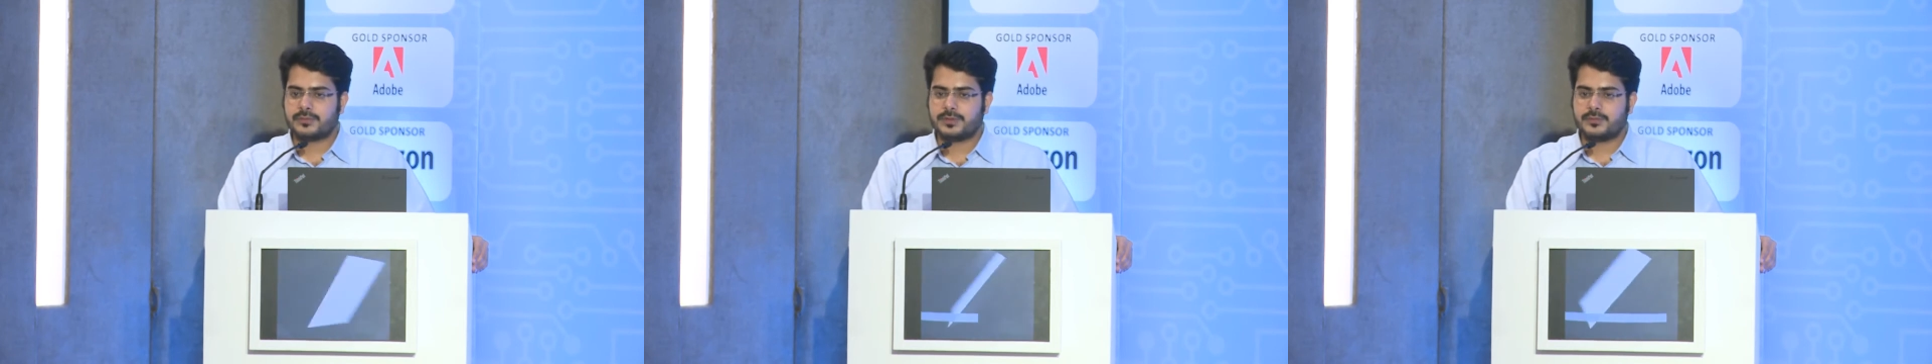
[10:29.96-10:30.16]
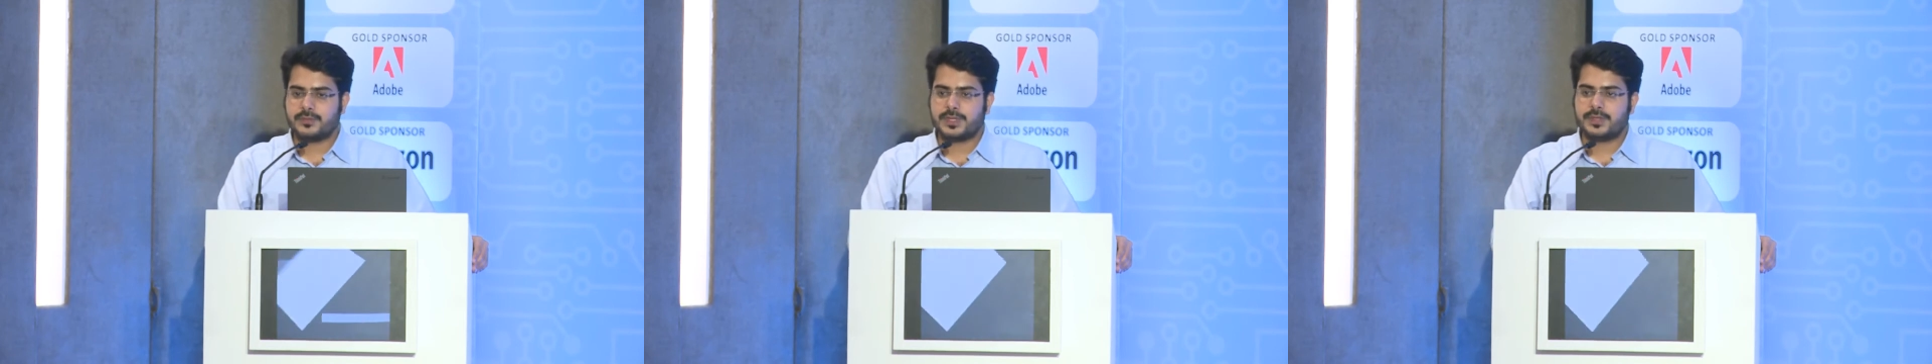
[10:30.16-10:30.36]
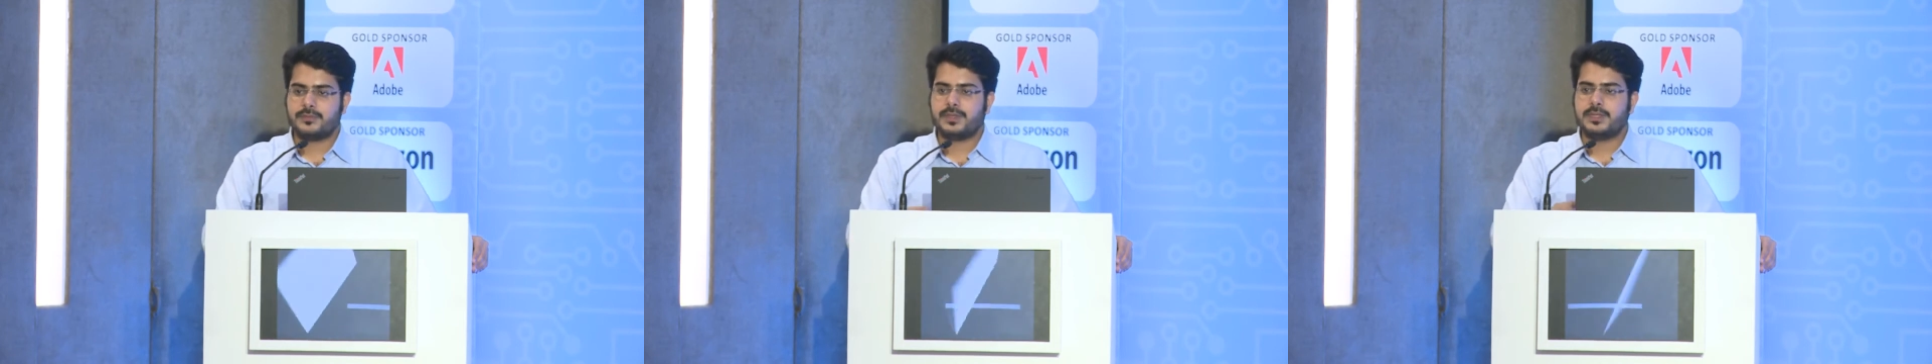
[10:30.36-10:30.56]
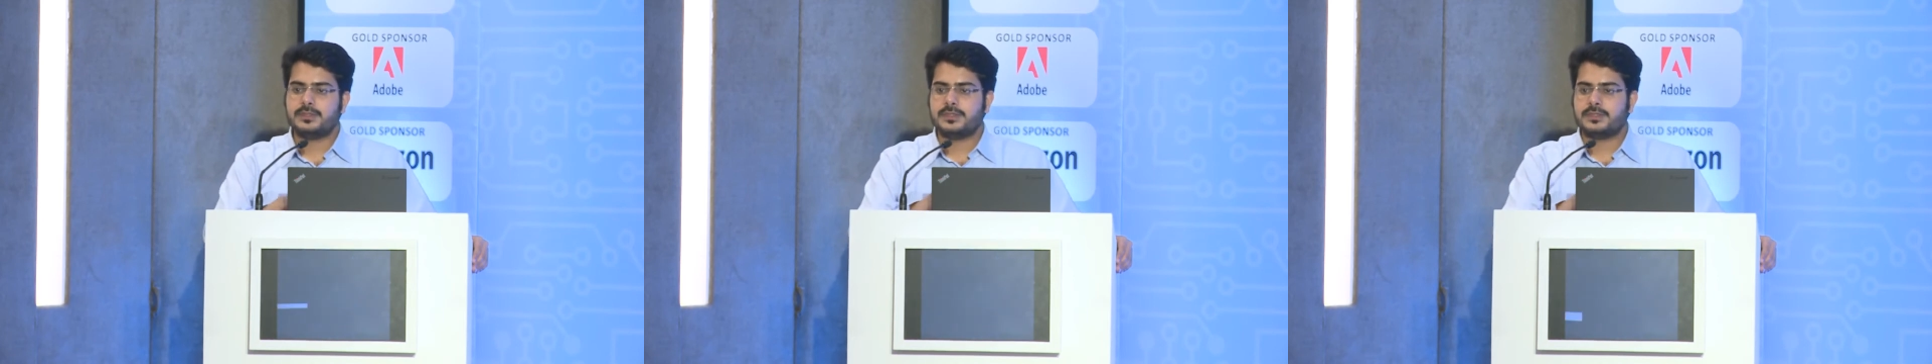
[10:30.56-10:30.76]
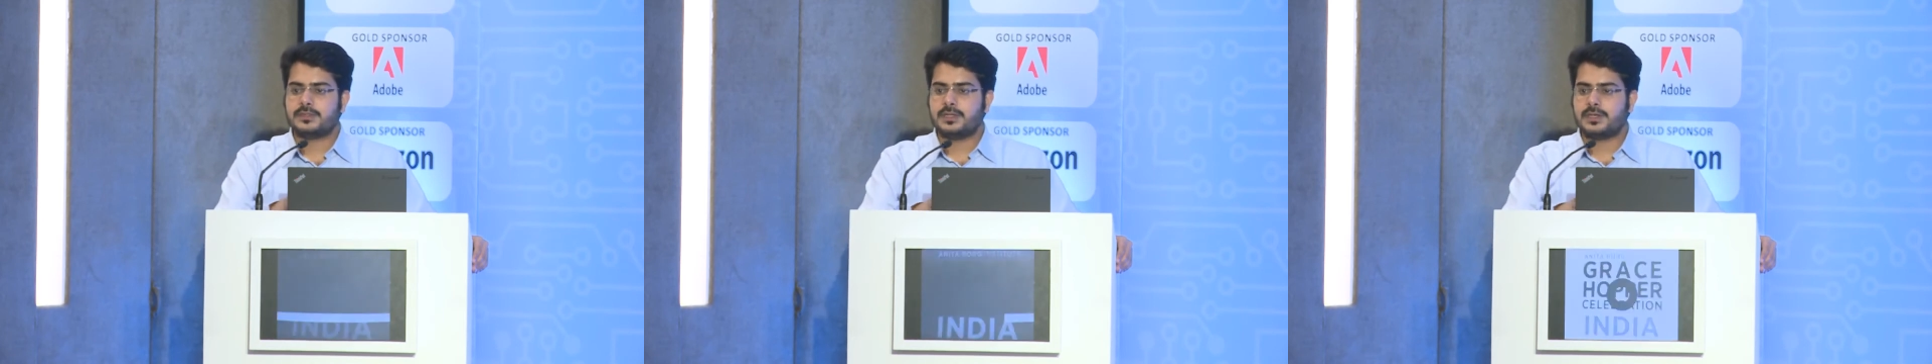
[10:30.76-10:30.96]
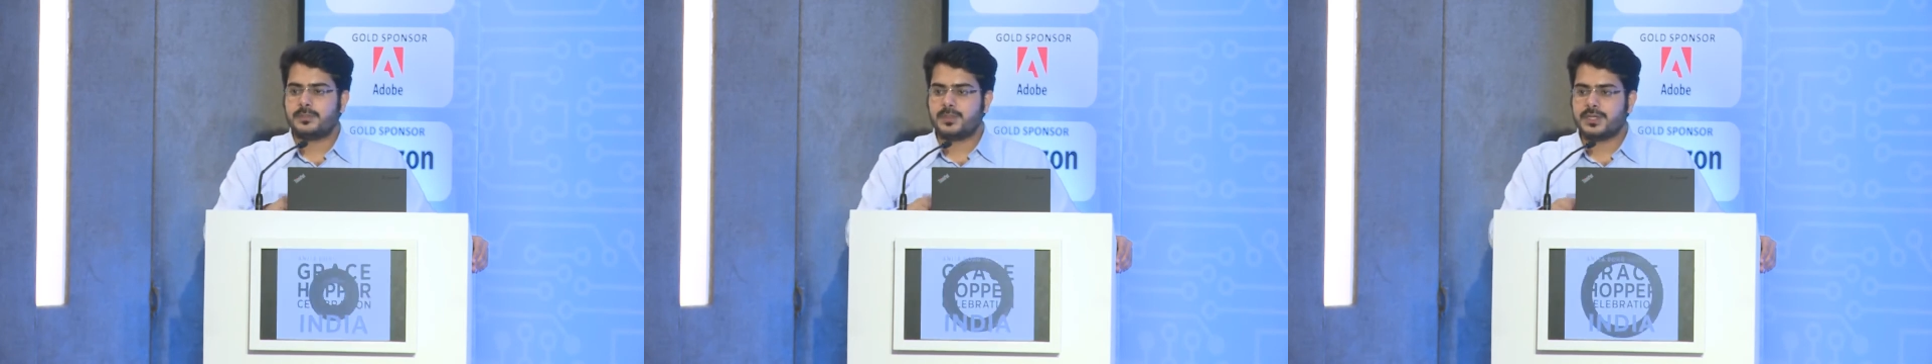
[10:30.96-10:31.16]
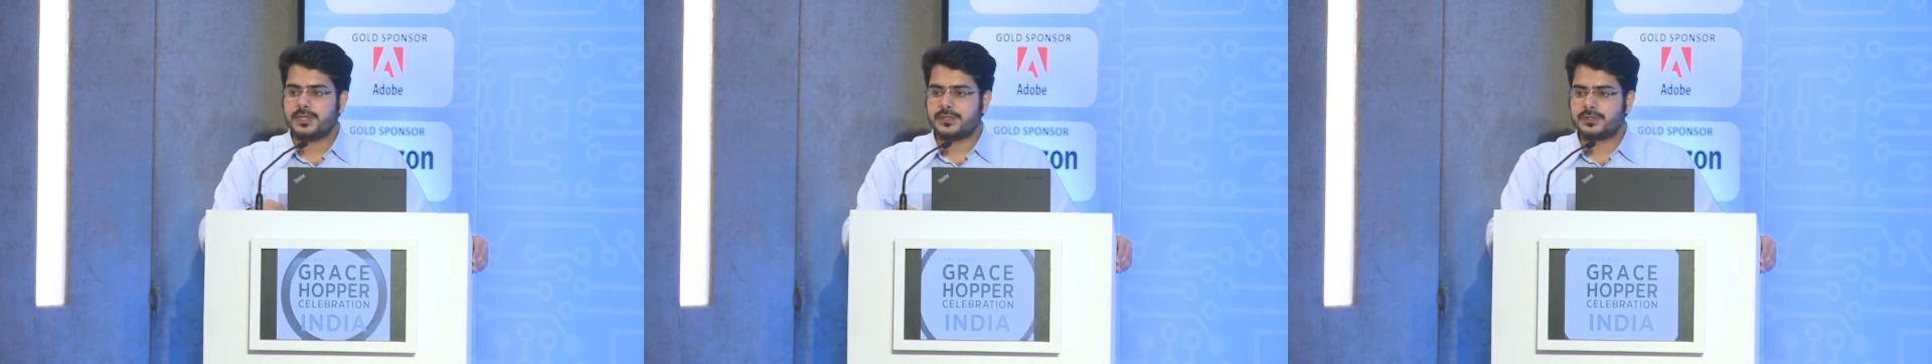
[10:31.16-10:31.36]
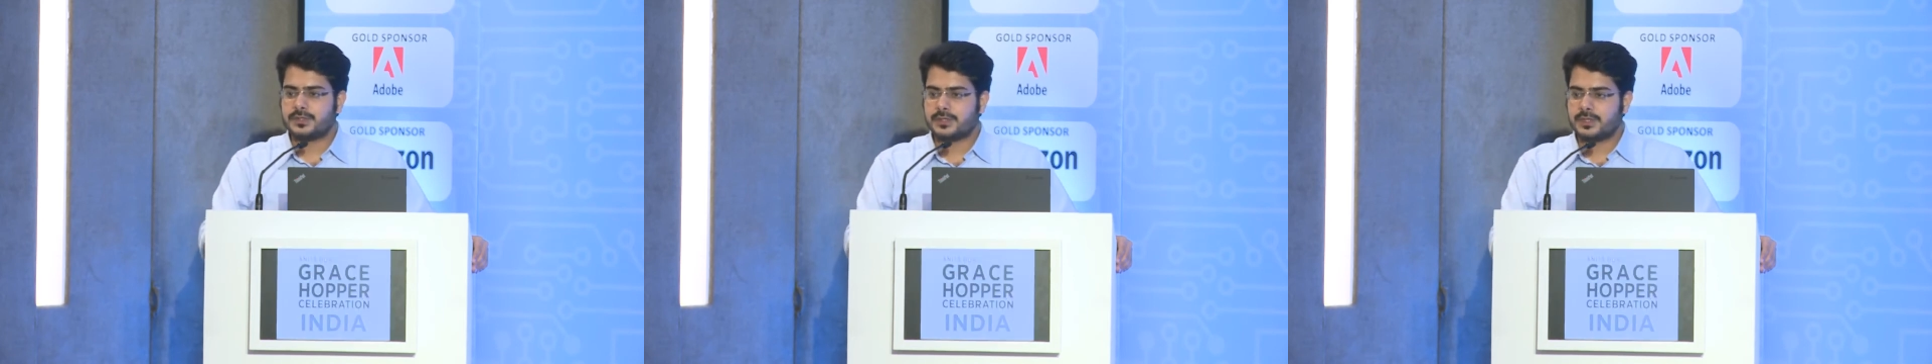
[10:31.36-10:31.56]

it very well. There's a replication